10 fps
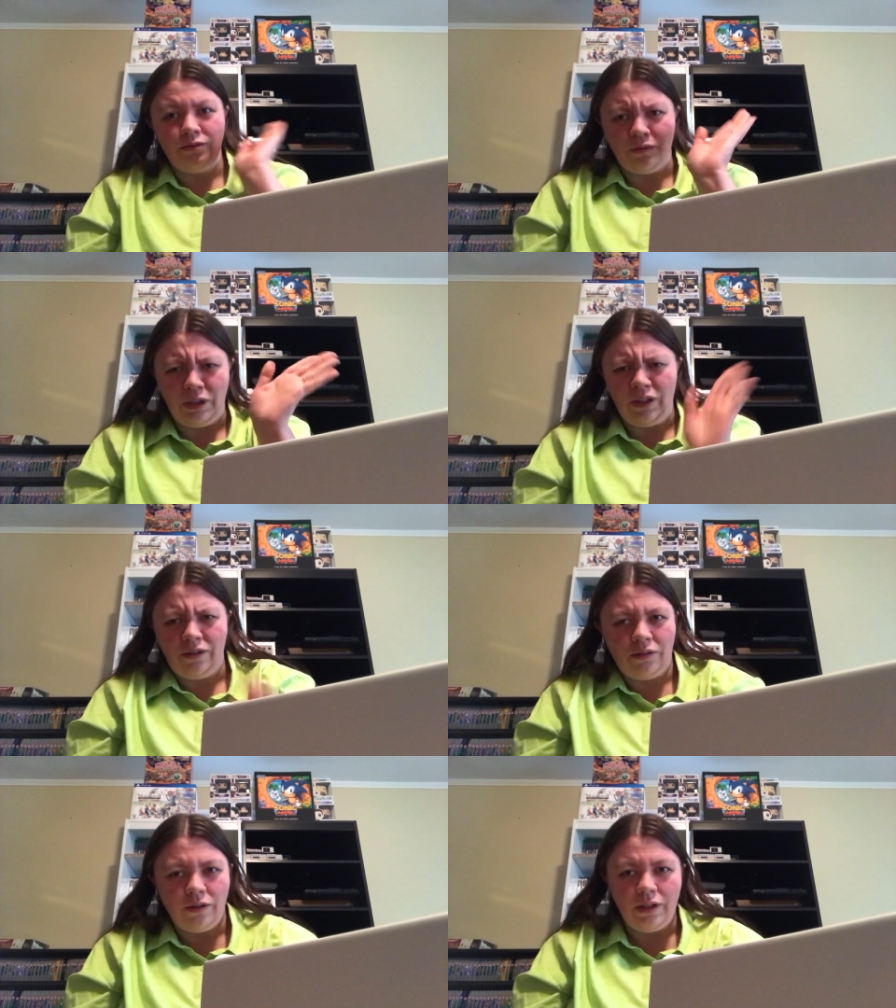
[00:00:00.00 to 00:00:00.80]
really
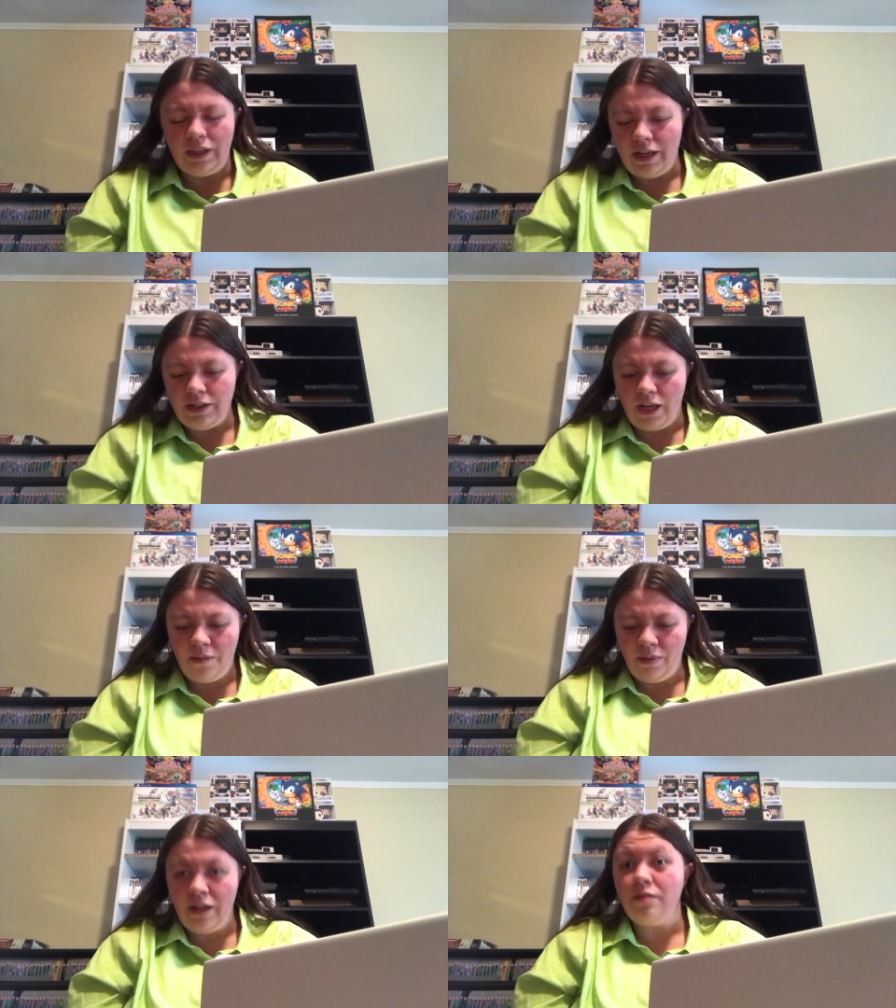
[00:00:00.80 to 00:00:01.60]
little girl at that
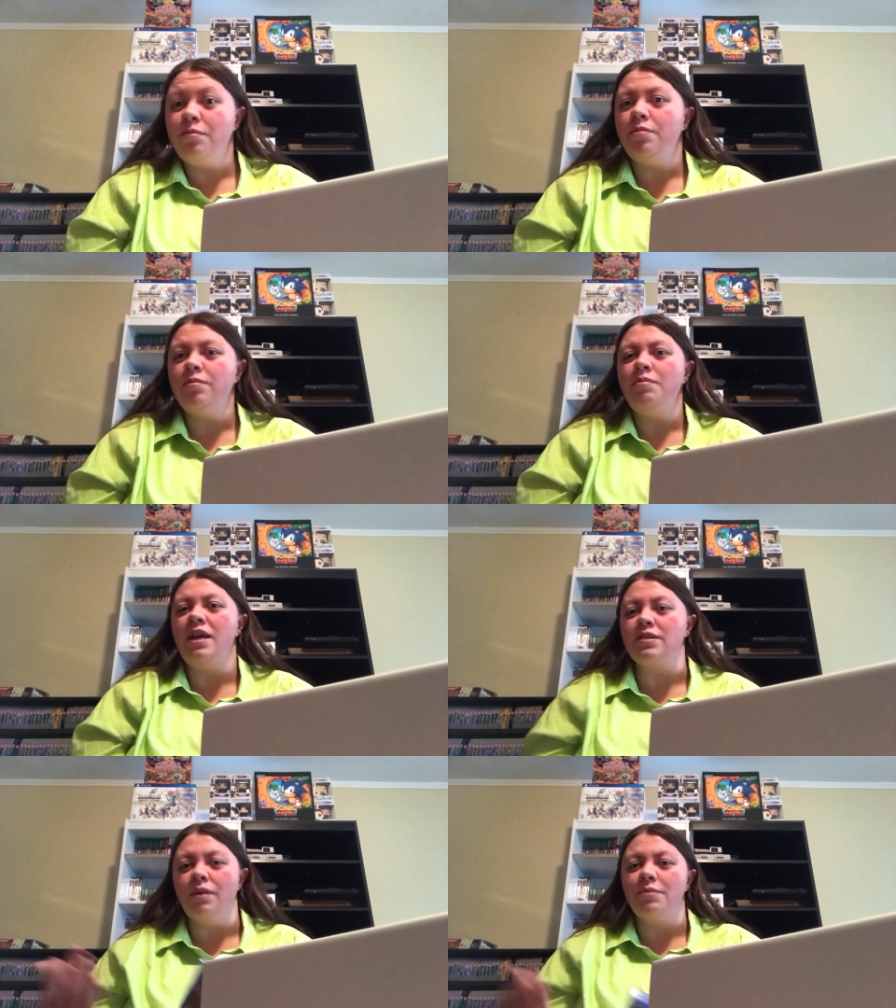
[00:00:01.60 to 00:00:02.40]
time, but
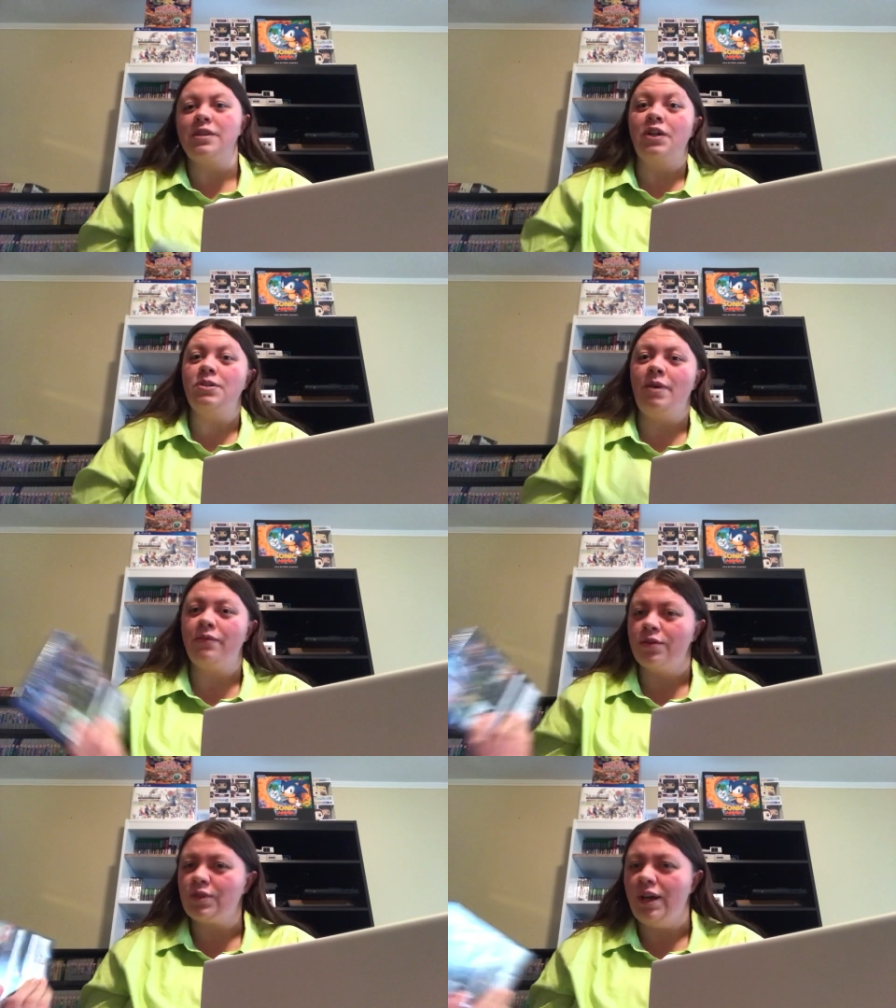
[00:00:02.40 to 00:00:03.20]
PS1 was actually my
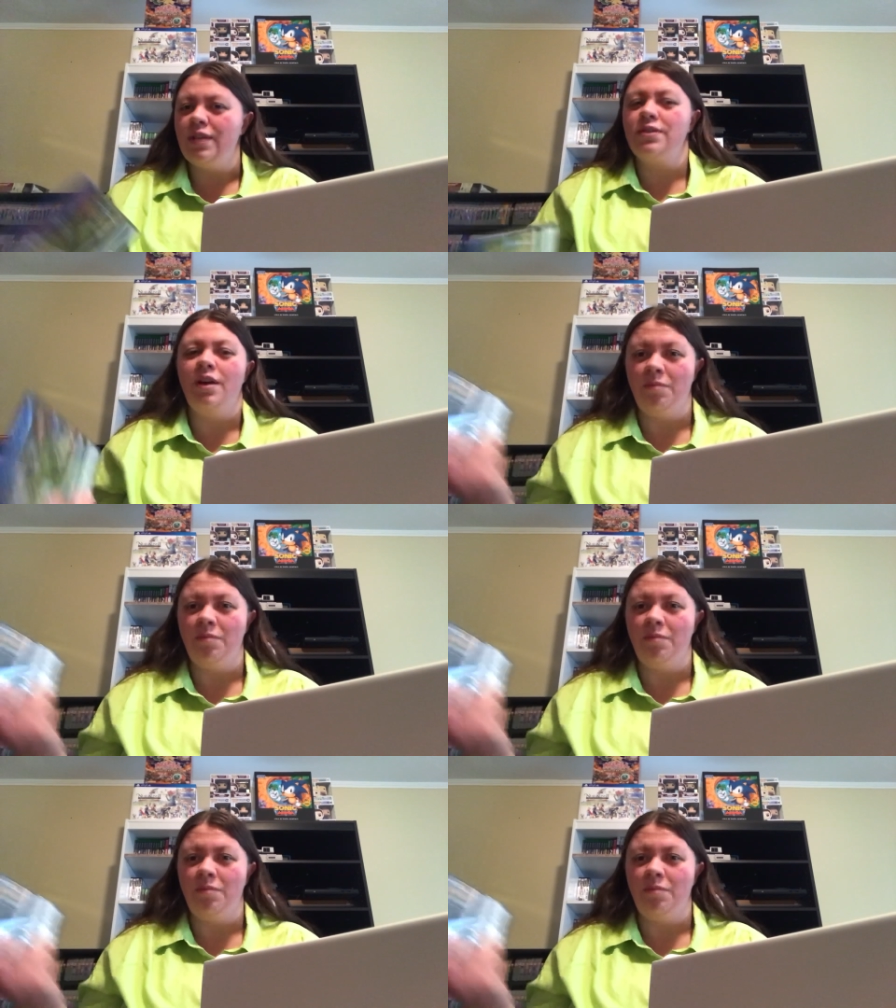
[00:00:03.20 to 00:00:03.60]
first console.